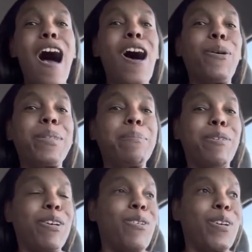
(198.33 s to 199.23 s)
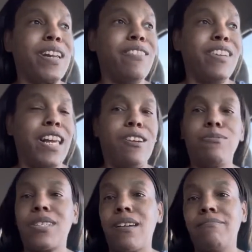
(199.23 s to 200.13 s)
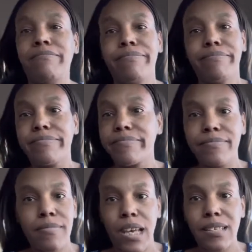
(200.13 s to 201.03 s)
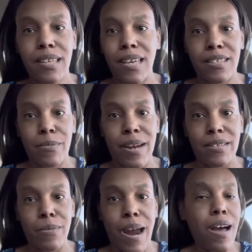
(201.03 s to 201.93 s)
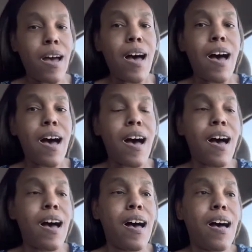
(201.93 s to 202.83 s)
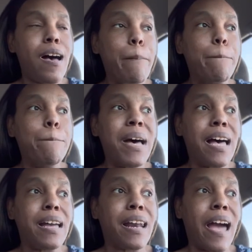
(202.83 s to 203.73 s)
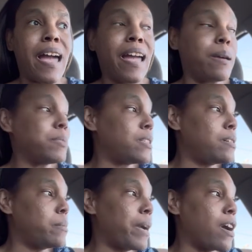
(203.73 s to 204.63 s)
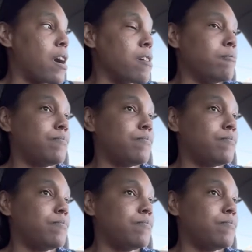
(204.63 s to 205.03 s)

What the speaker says: with me recording a video, so, que sera, sera. But I am still in my car.